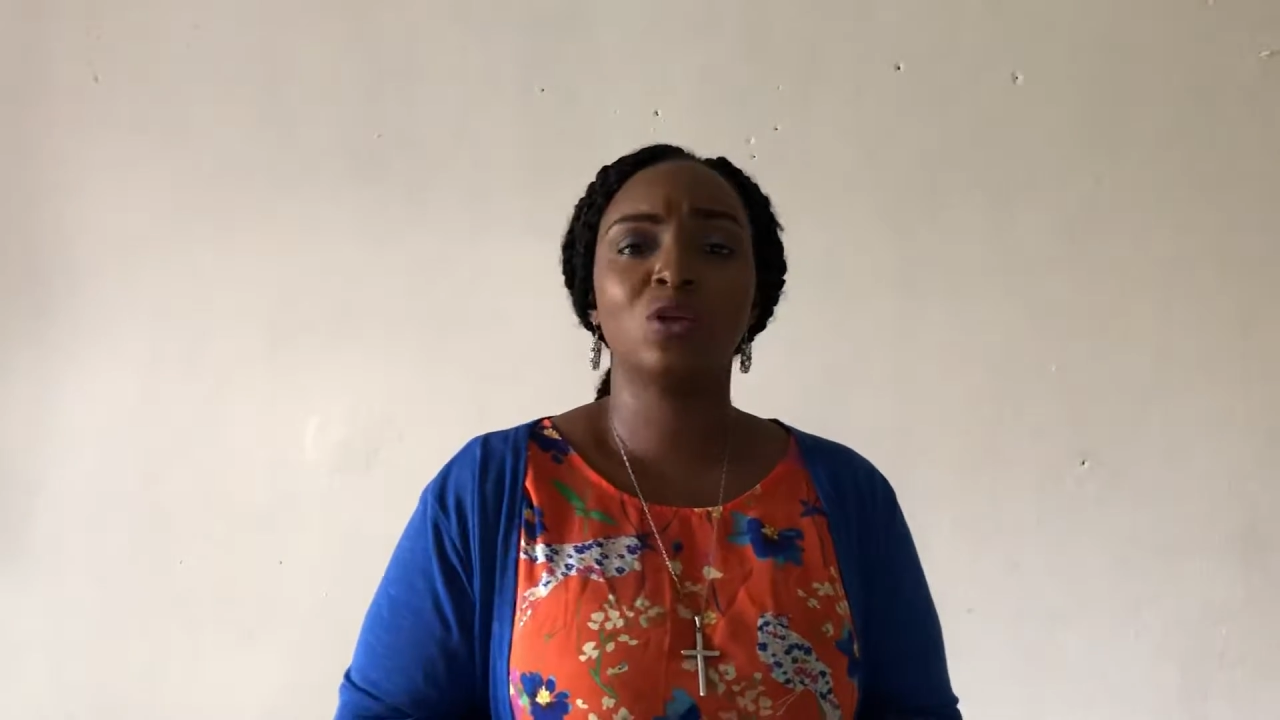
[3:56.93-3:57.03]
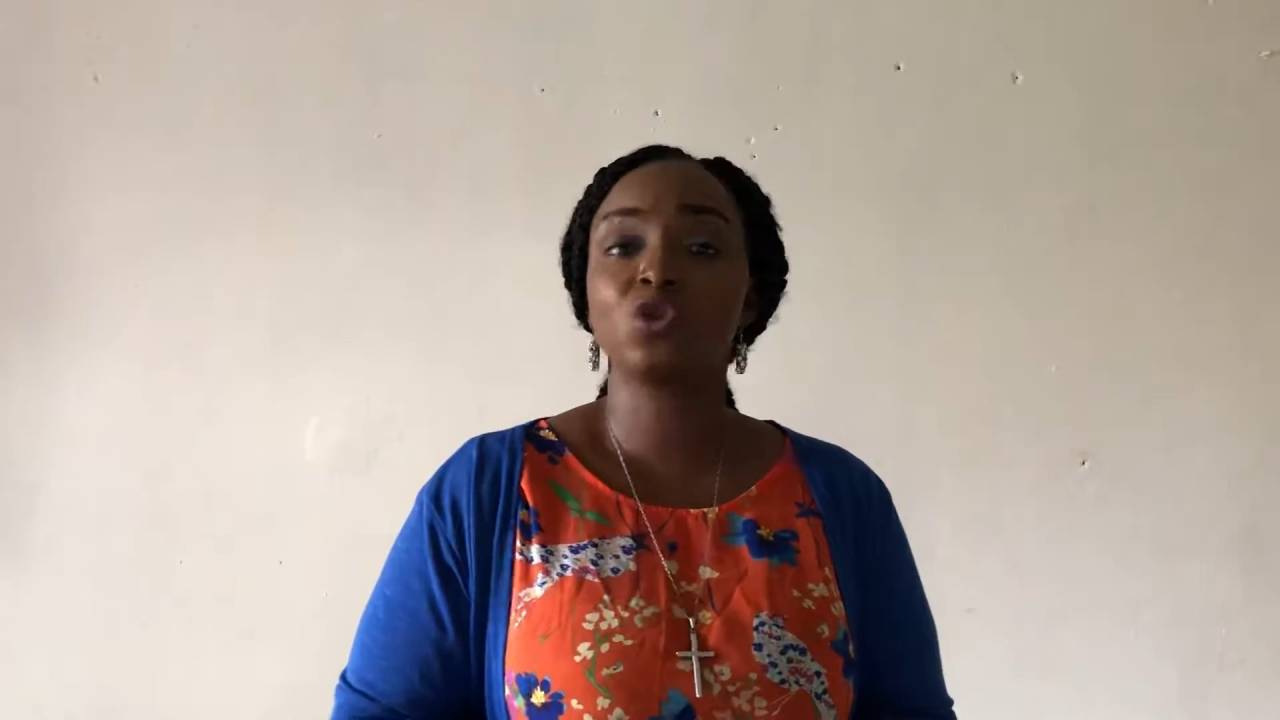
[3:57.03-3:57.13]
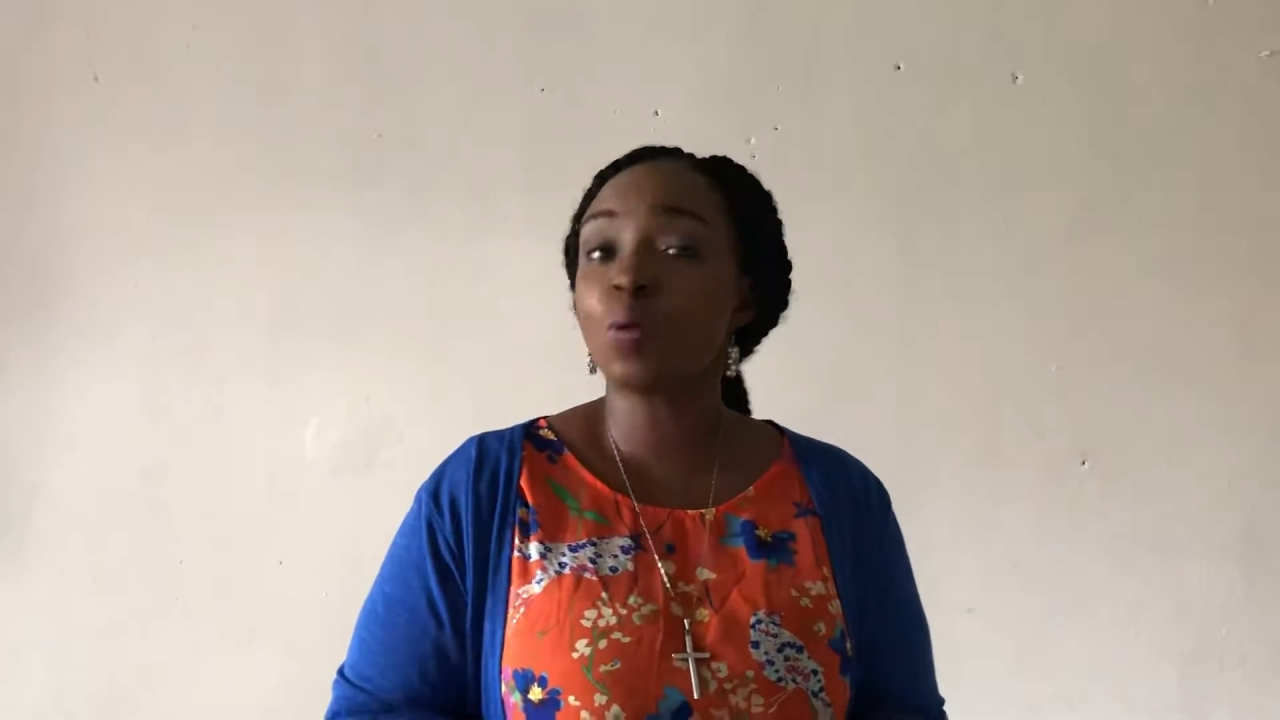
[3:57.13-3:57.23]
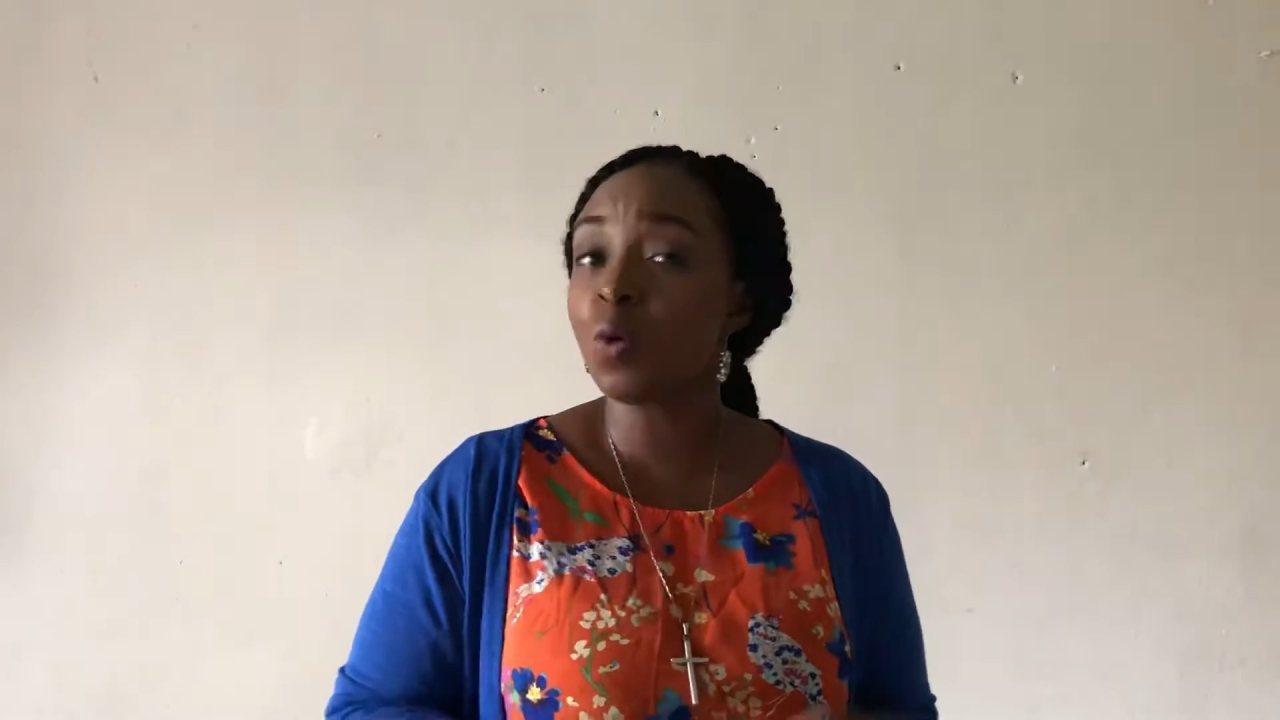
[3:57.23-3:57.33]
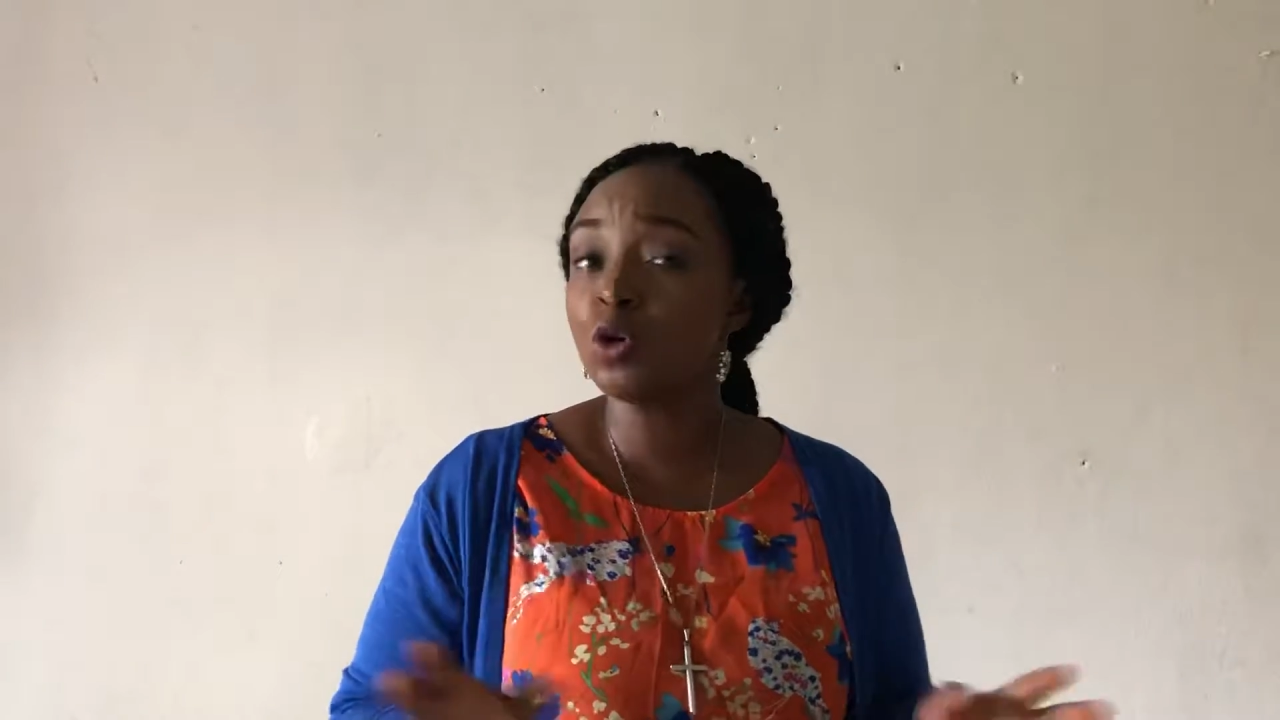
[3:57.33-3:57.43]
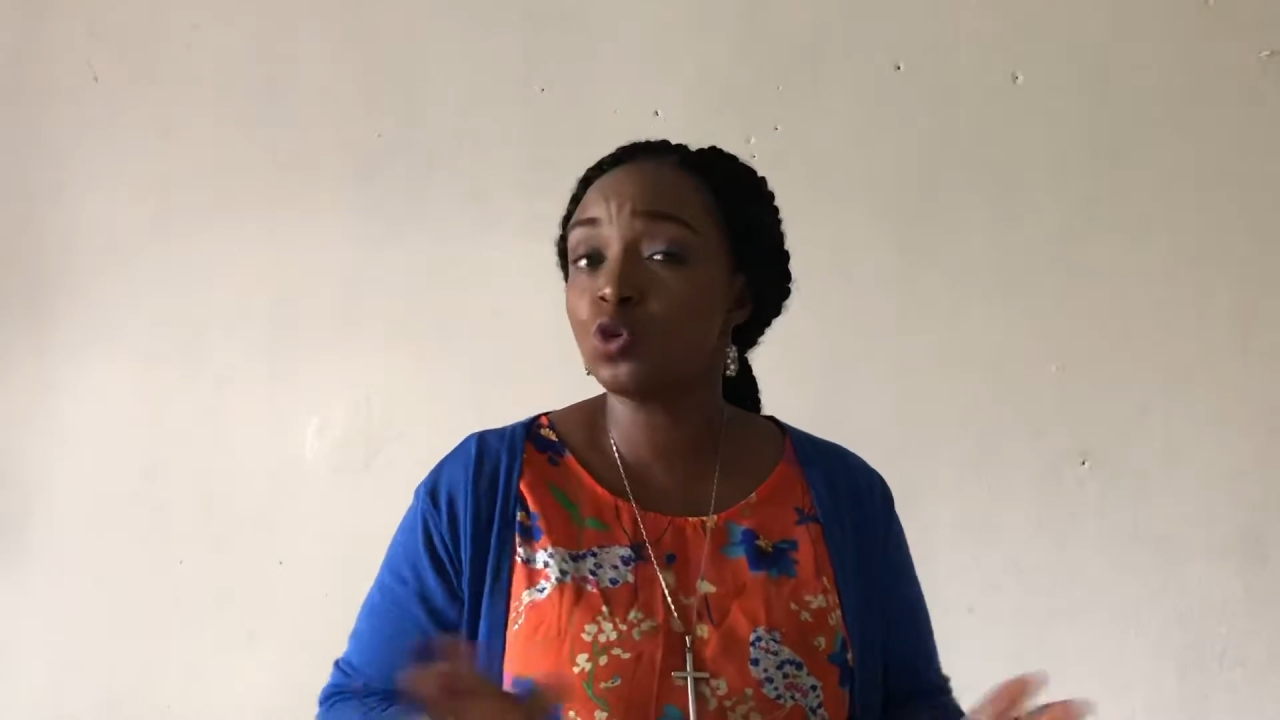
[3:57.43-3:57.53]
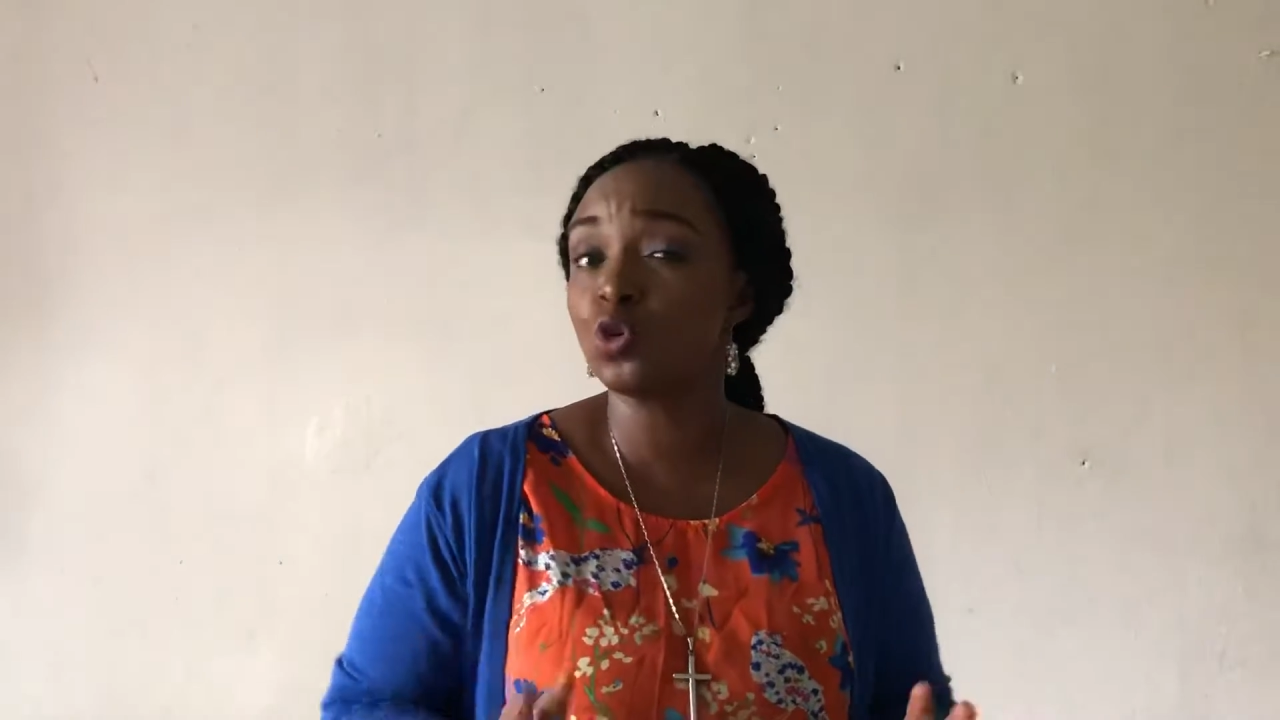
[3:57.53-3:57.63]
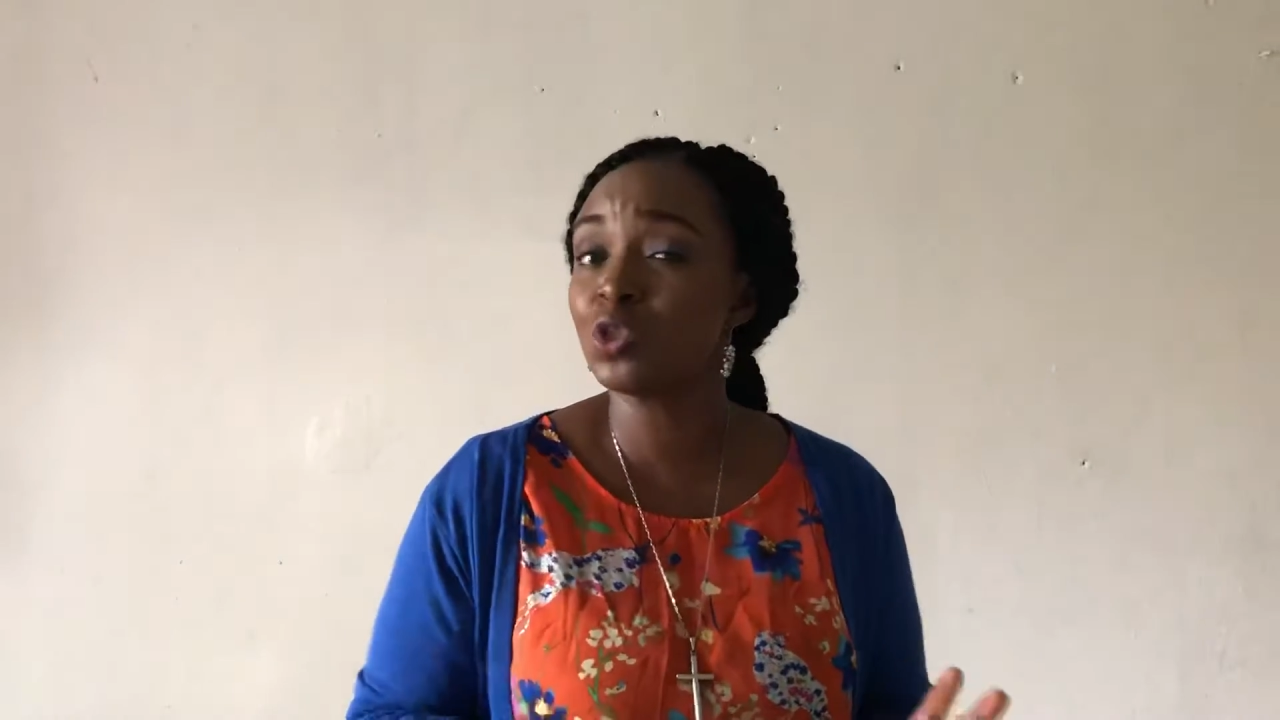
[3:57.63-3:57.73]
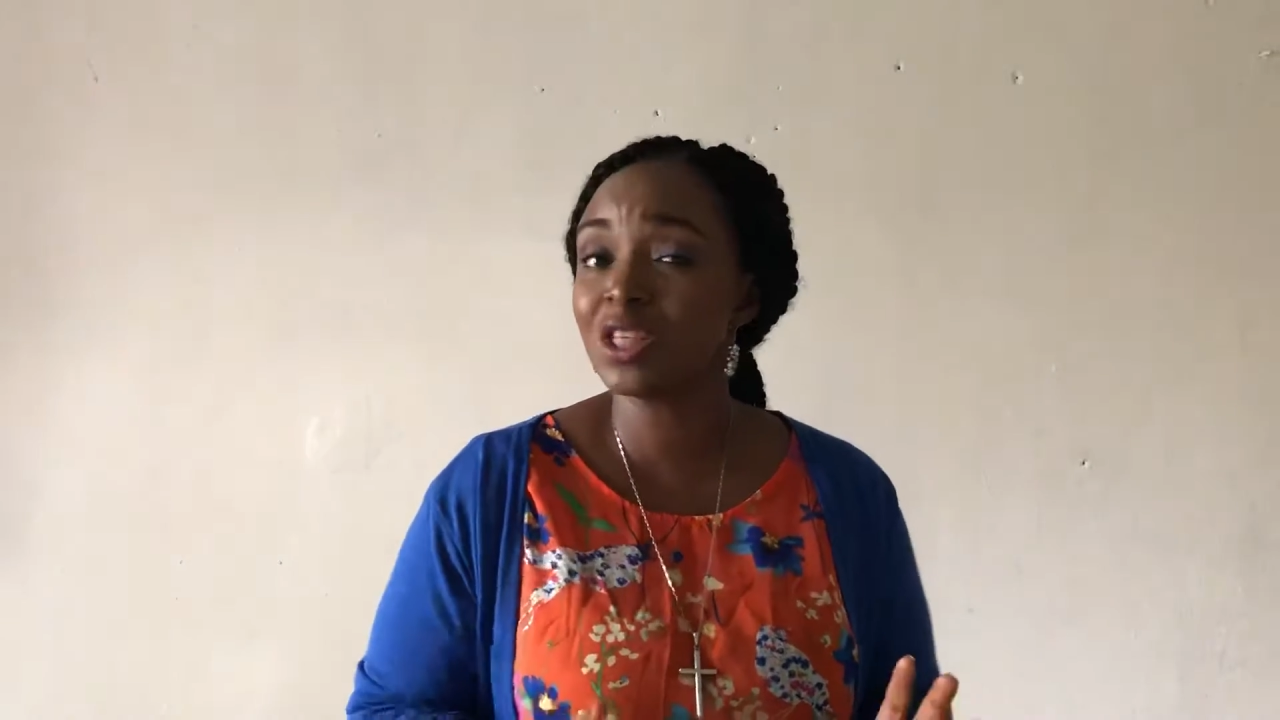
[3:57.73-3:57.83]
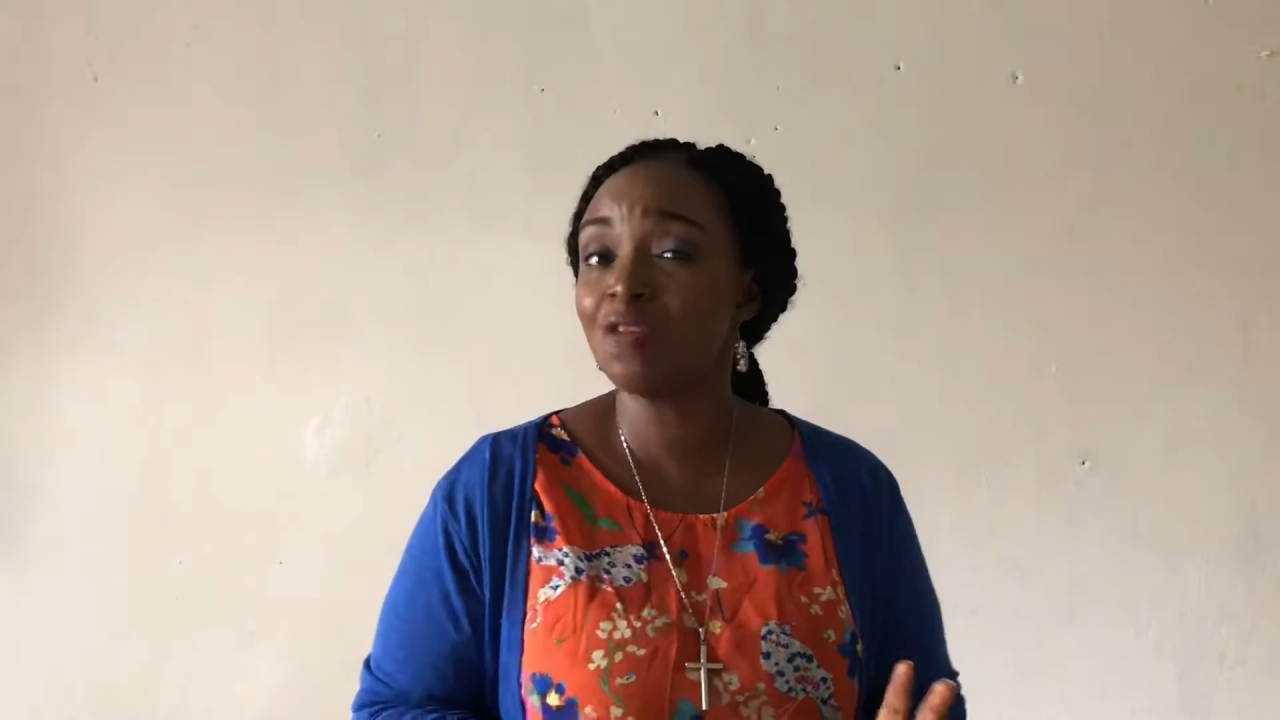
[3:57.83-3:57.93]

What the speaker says: Someone you don't